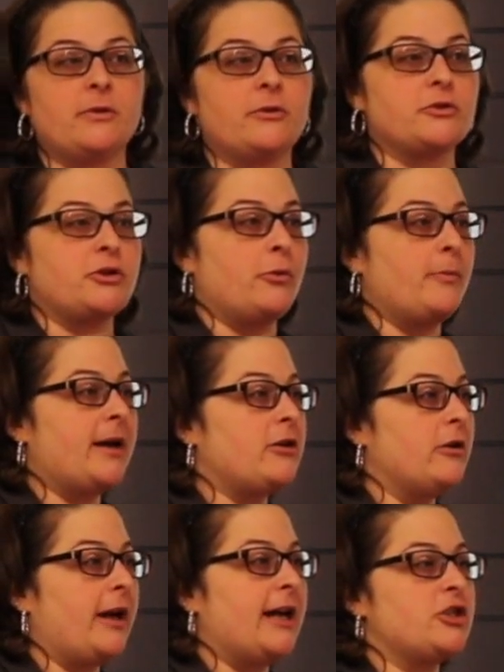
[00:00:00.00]
there's no
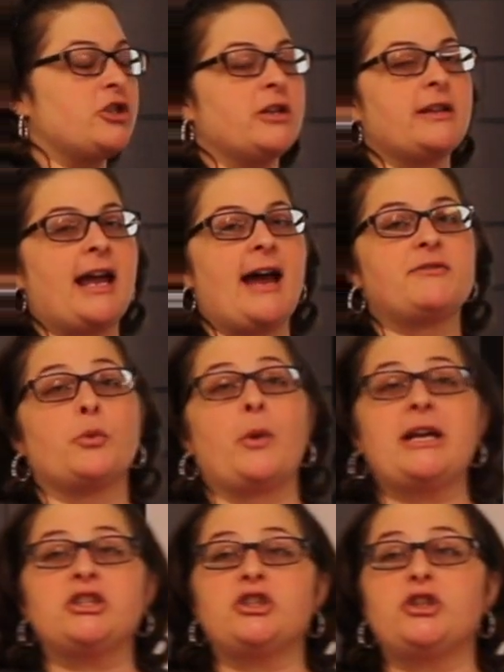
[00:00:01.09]
medical agent, they have to
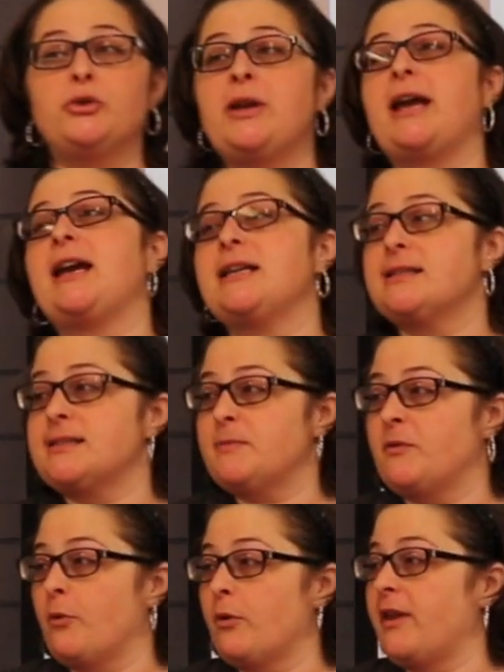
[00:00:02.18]
wait 2 days
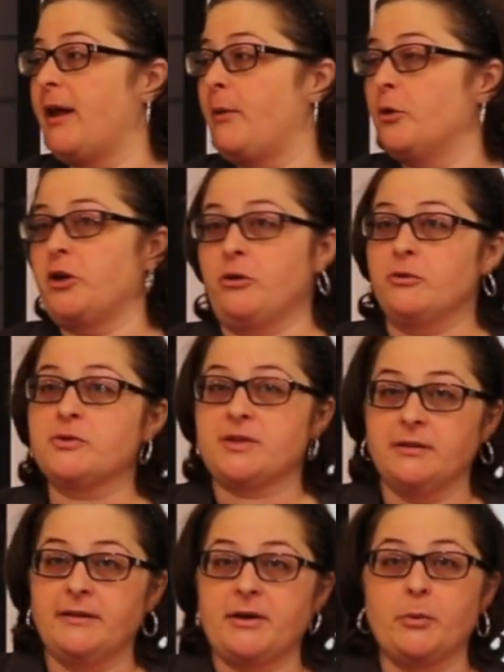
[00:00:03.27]
before they will use
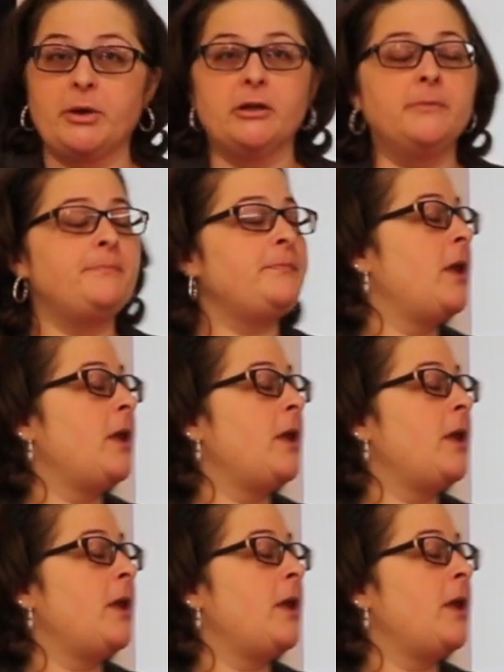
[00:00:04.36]
the living will,